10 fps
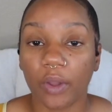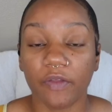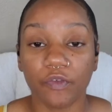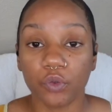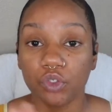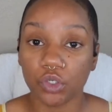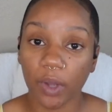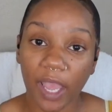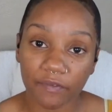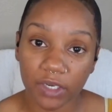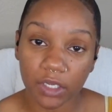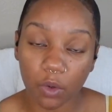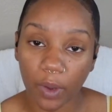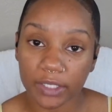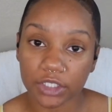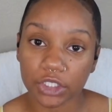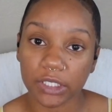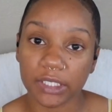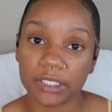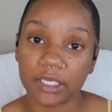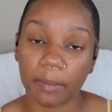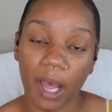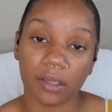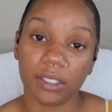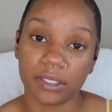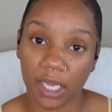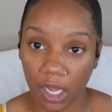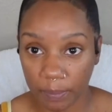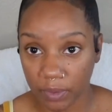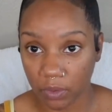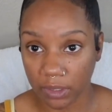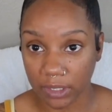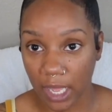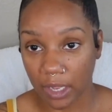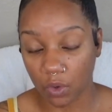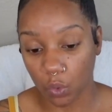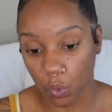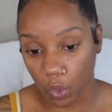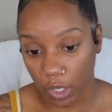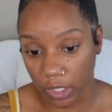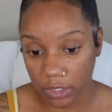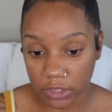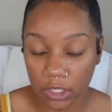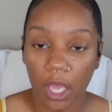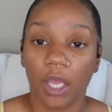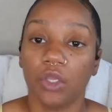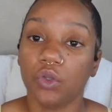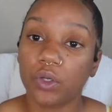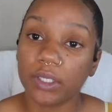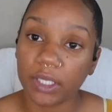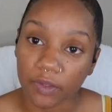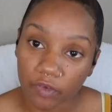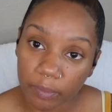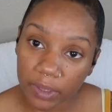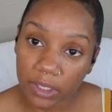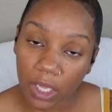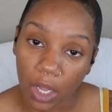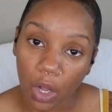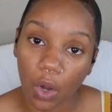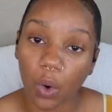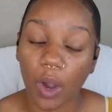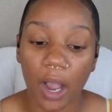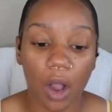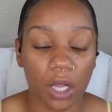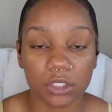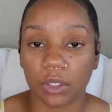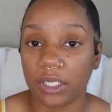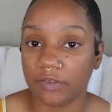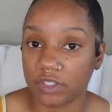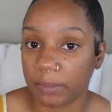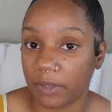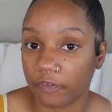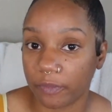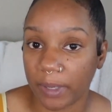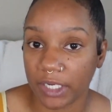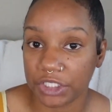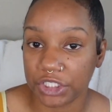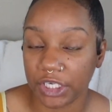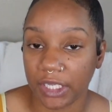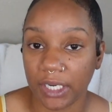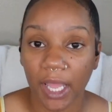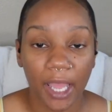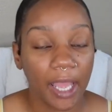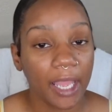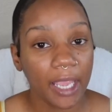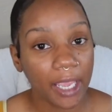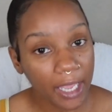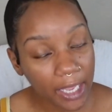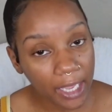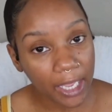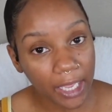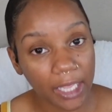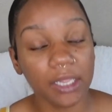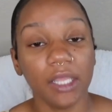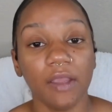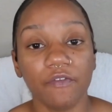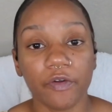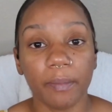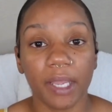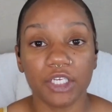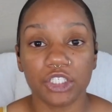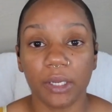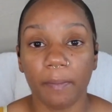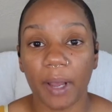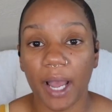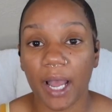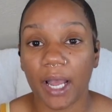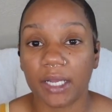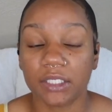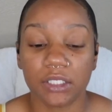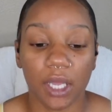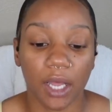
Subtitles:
if you do have any questions about the Scalpa online course, you could leave them below. I'll also leave some information in the information box.